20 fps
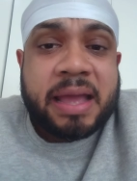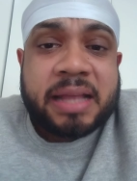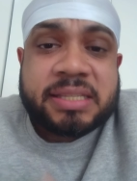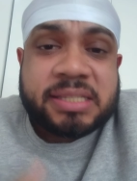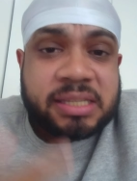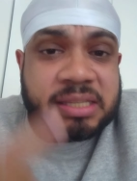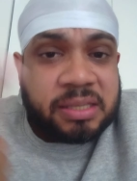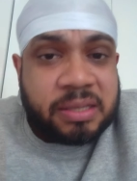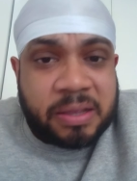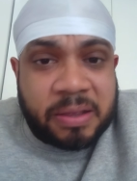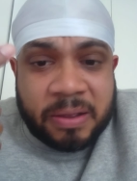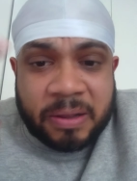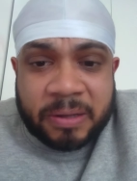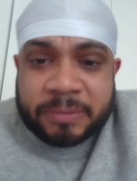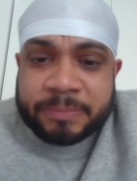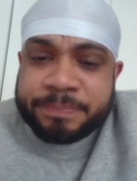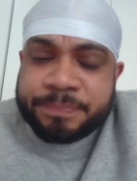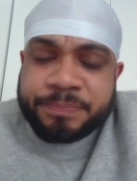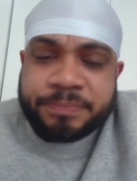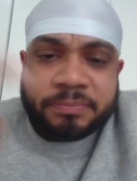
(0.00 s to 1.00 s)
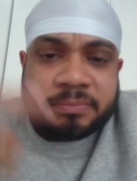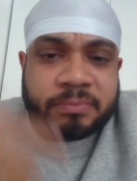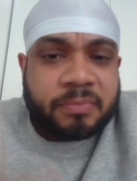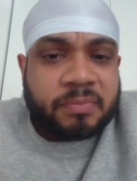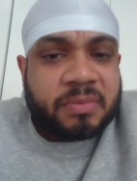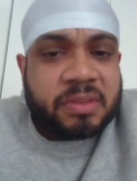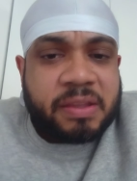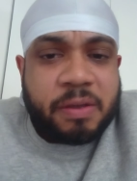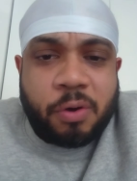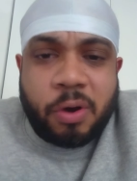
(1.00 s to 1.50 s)
I had to,
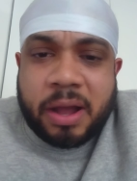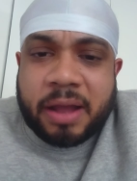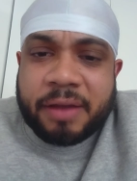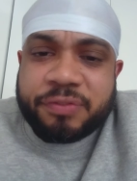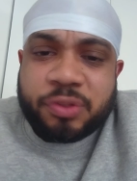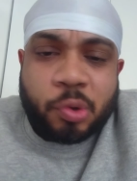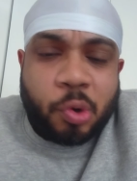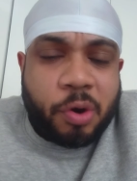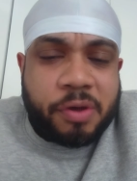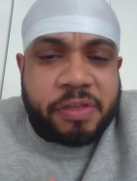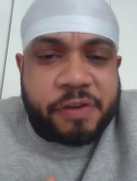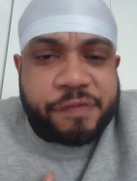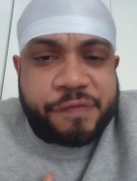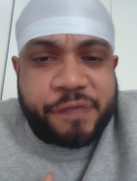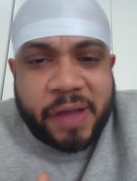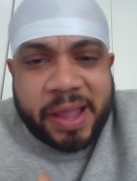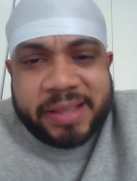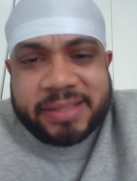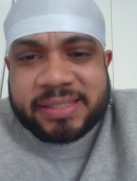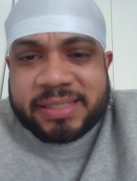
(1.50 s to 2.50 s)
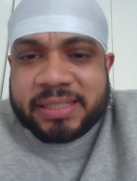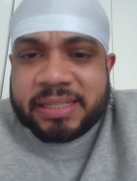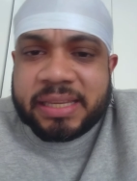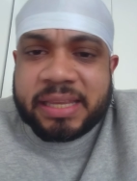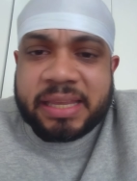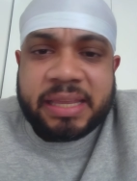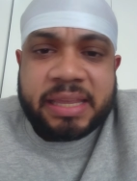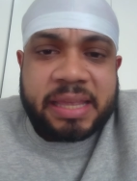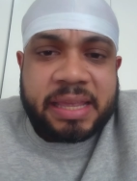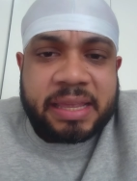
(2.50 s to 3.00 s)
after all the fights
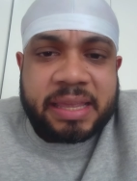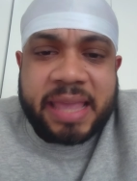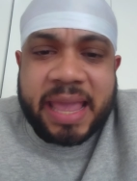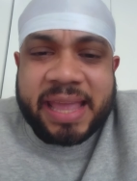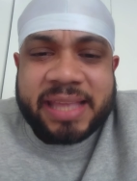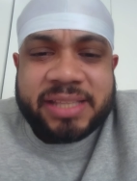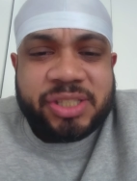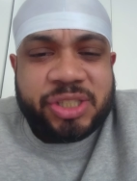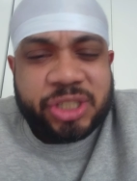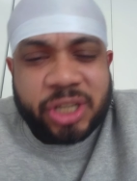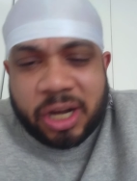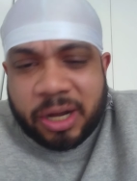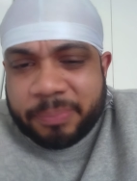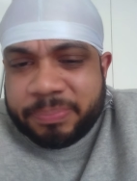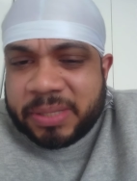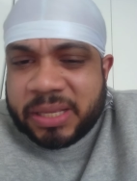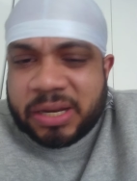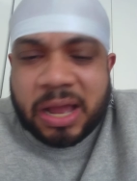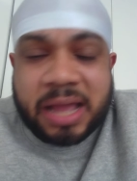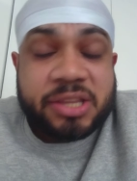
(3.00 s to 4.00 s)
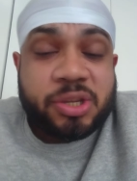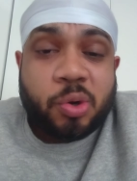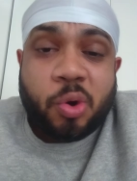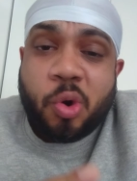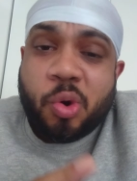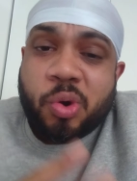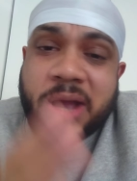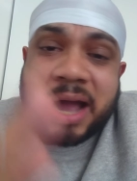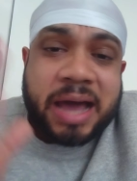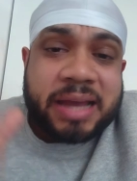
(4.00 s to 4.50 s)
and, and getting jumped and all,
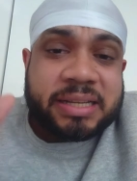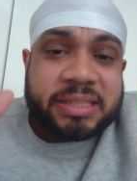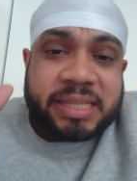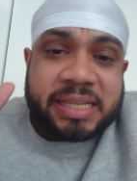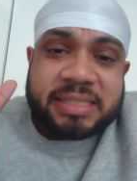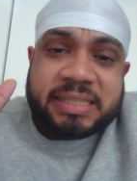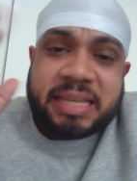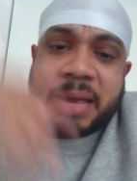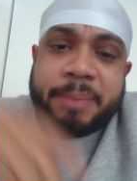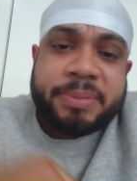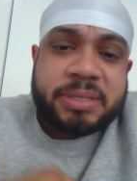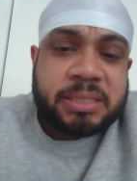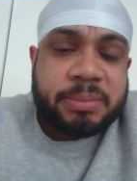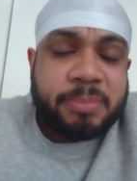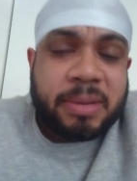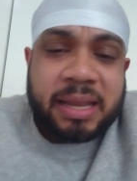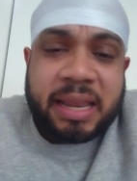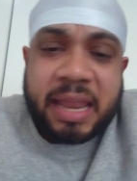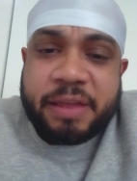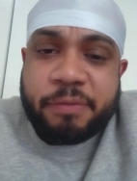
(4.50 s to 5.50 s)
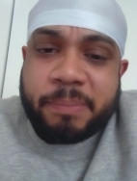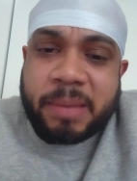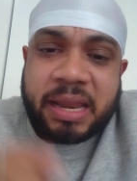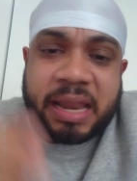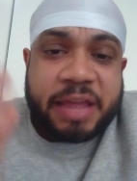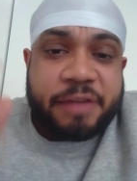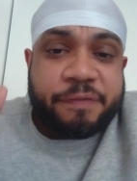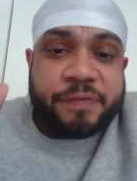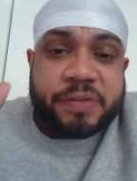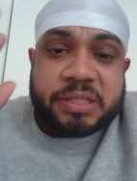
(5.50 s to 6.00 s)
all kind of things happened to me. My life, my
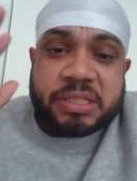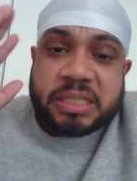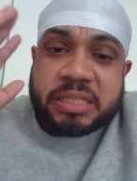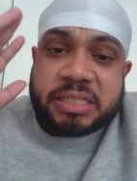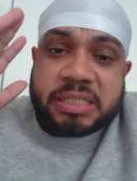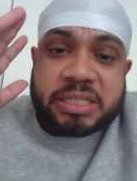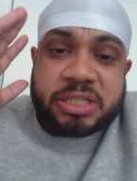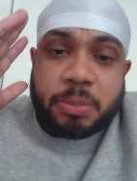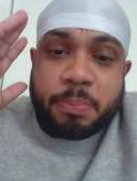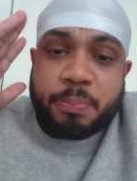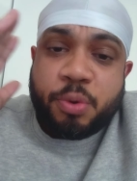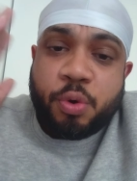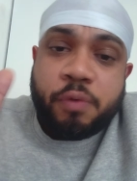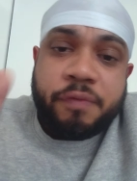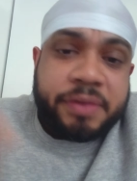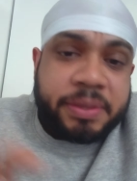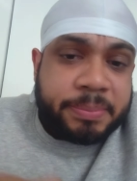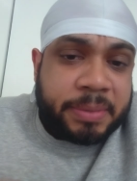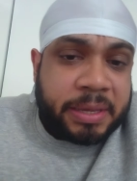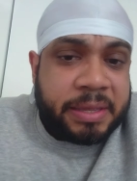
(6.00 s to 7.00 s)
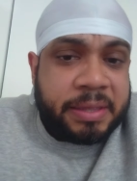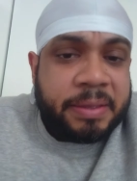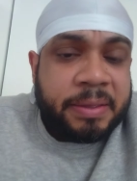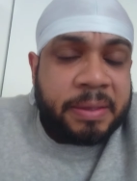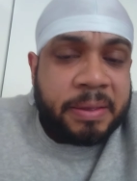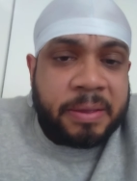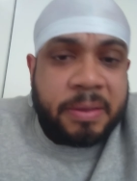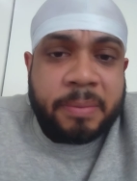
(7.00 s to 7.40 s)
life is, is, is, a movie, man.